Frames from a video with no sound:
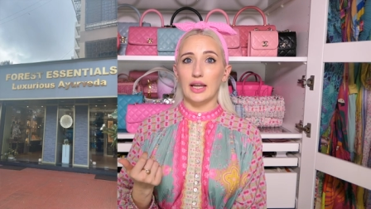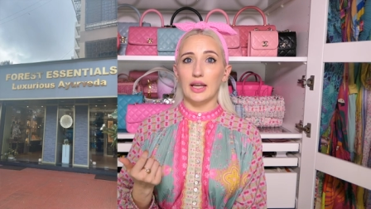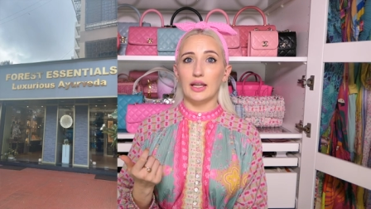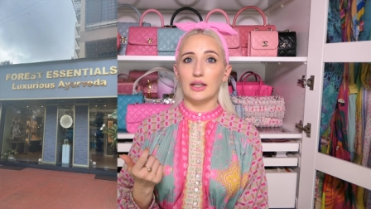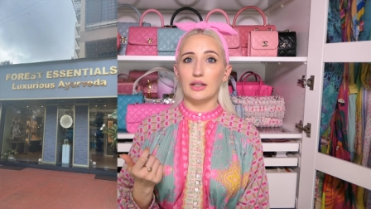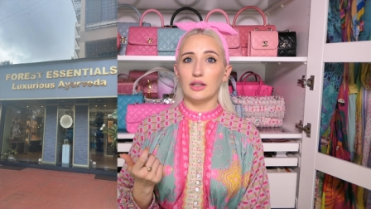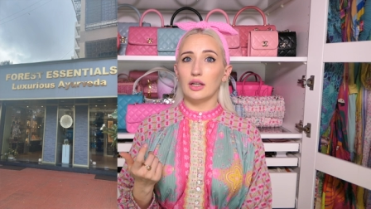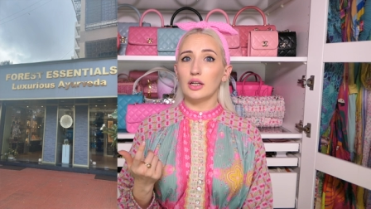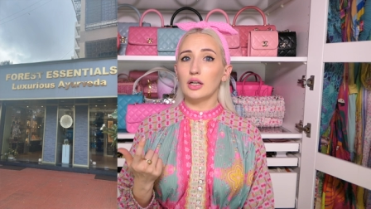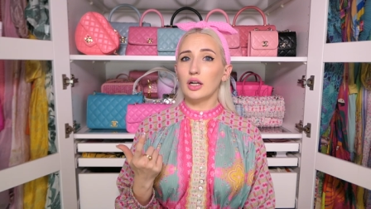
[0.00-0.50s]

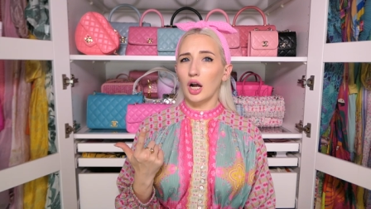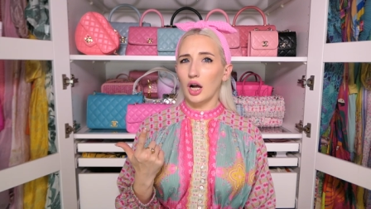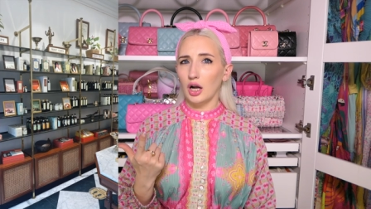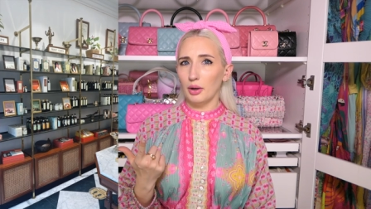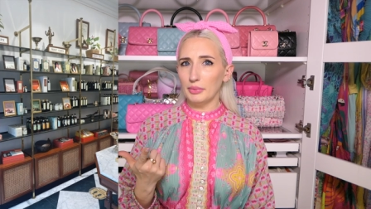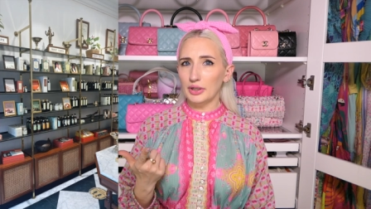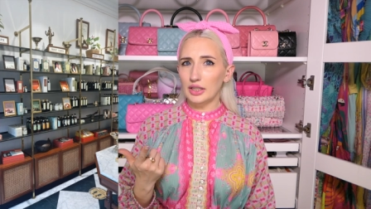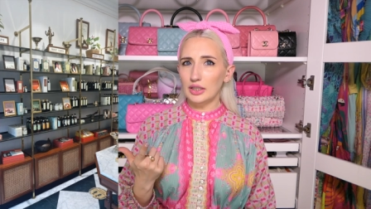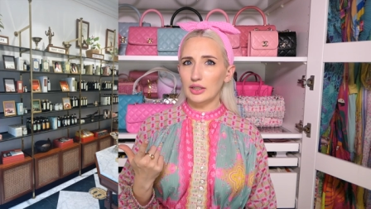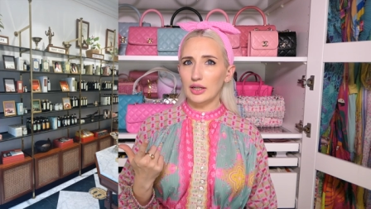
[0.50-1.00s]
and
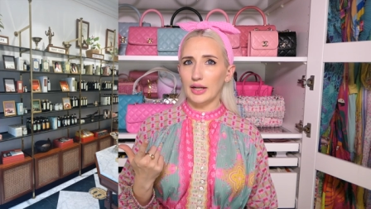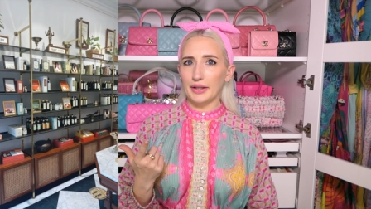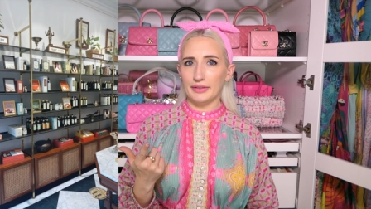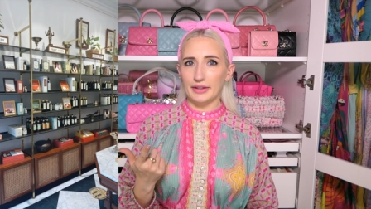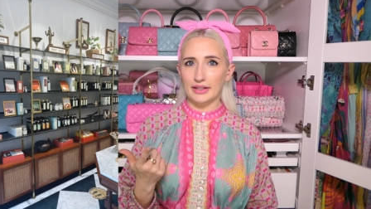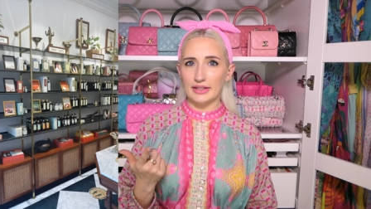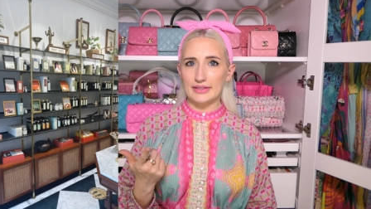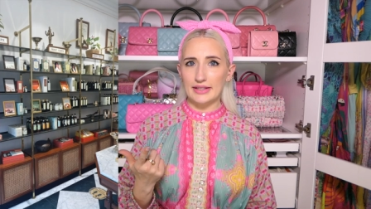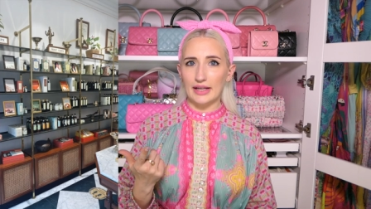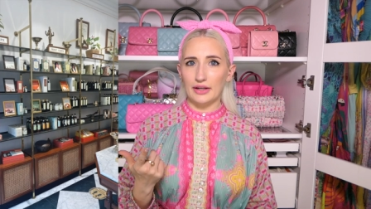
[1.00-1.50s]
Kama, I
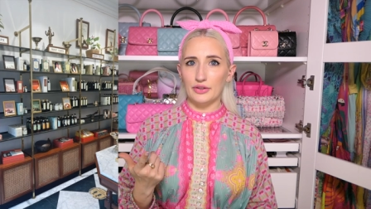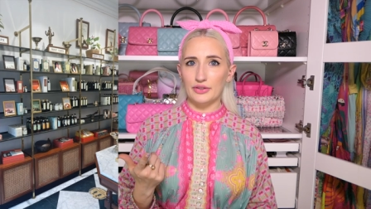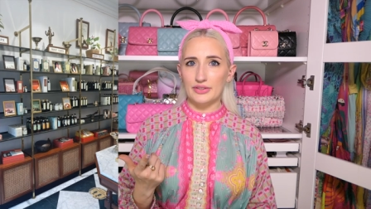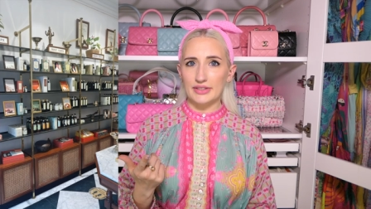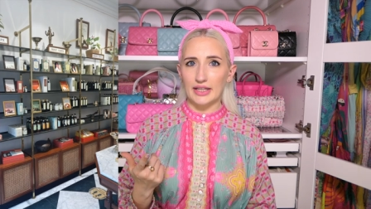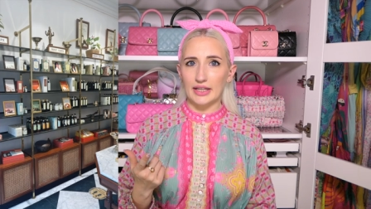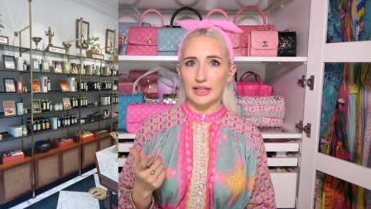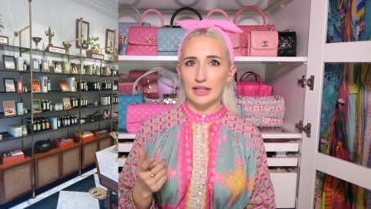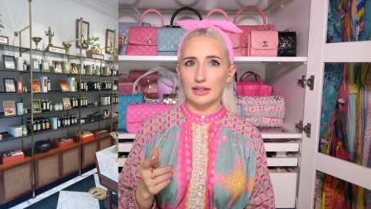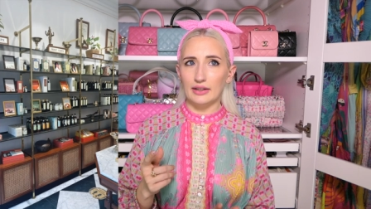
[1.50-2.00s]
think is how you
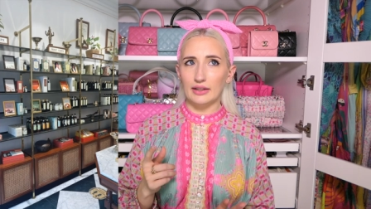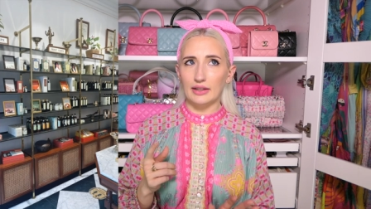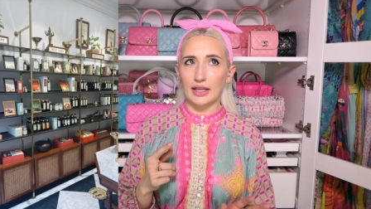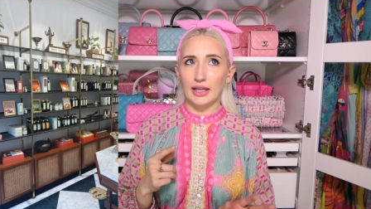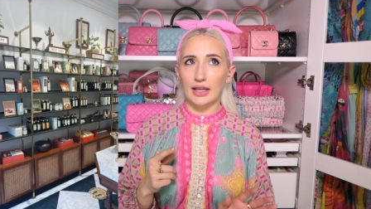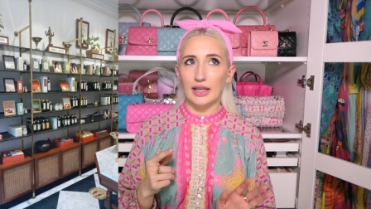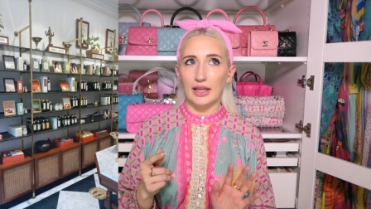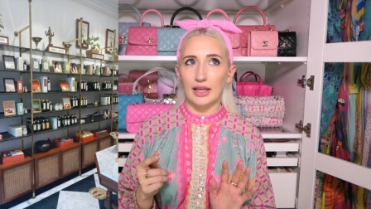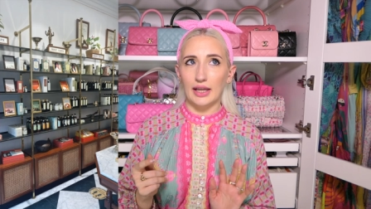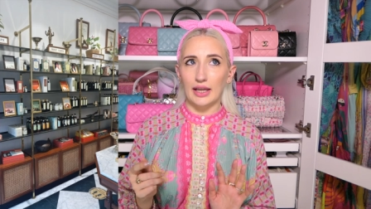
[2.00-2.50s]
say it,
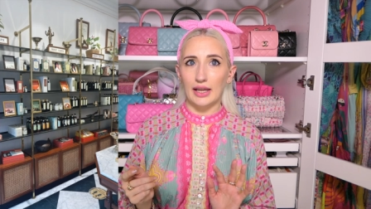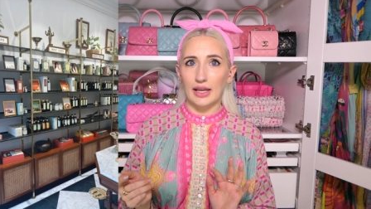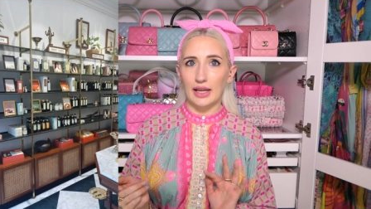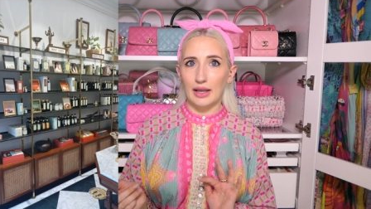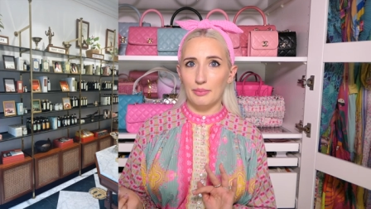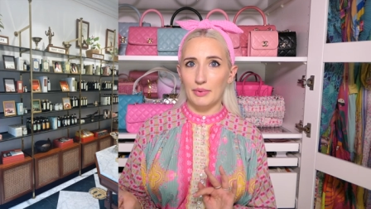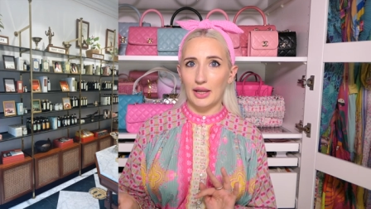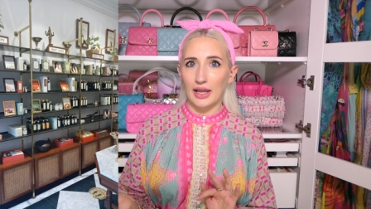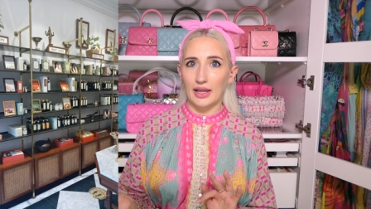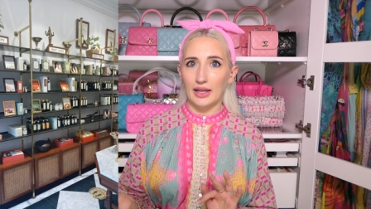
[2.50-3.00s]

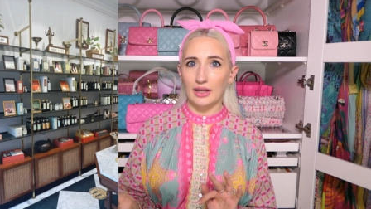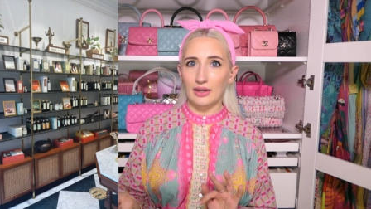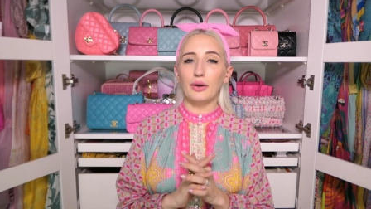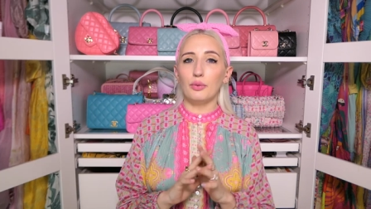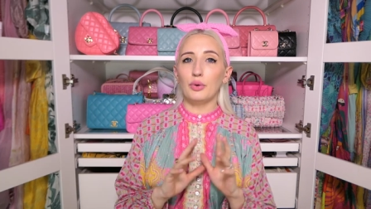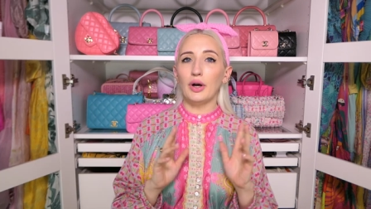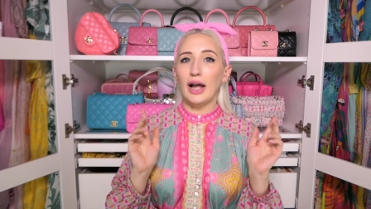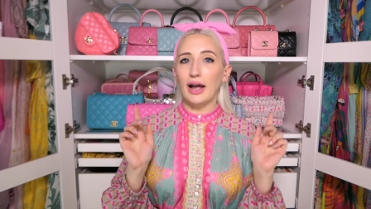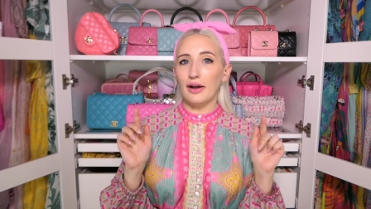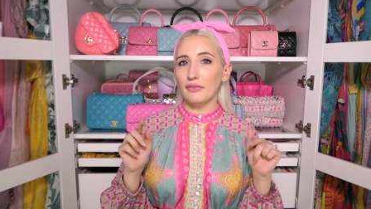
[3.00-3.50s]
K-A-M-A. I
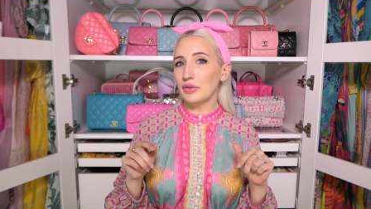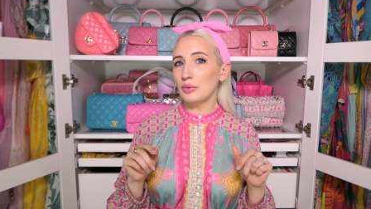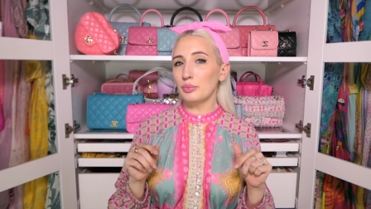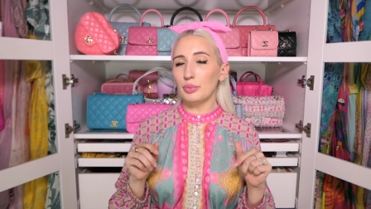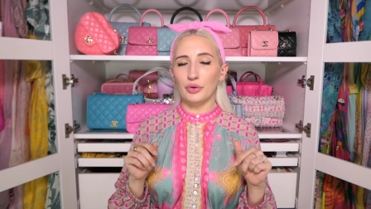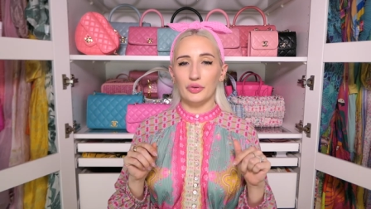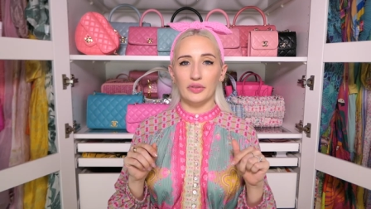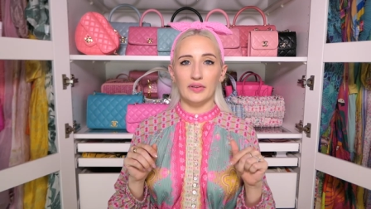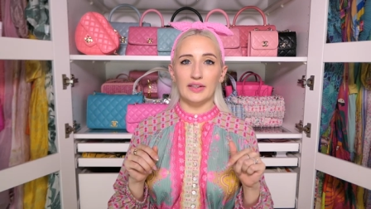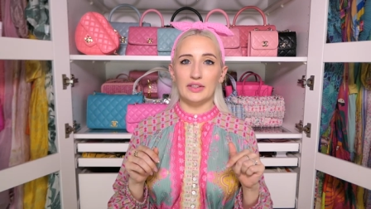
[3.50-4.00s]
will have them
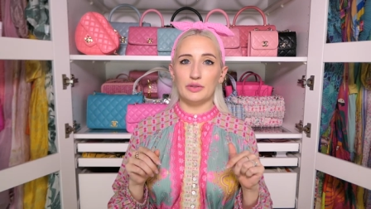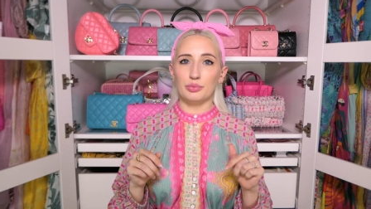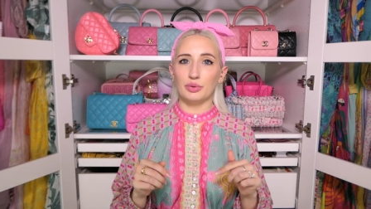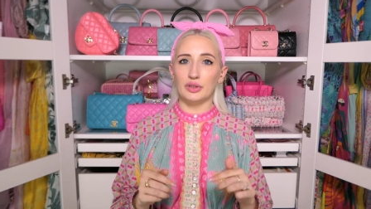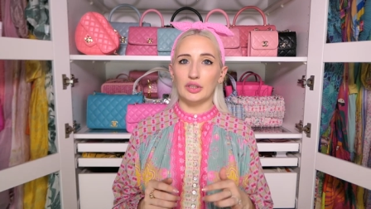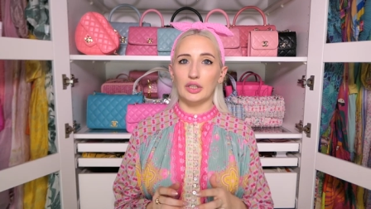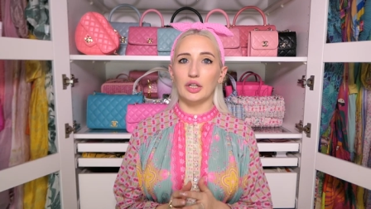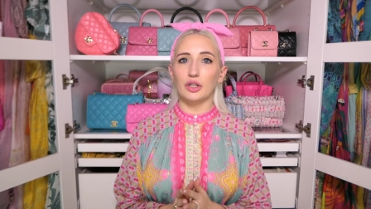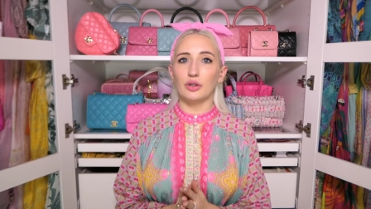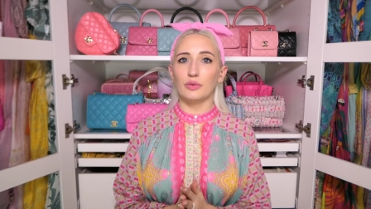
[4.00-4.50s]
both linked
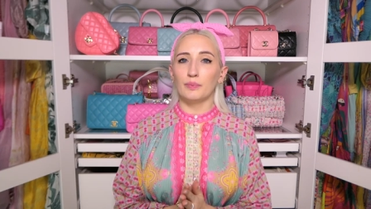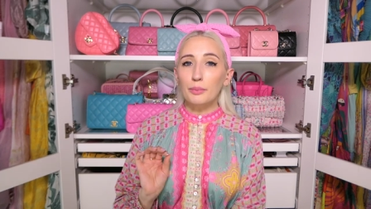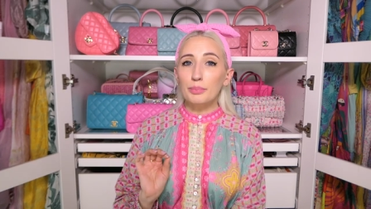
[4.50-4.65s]
below.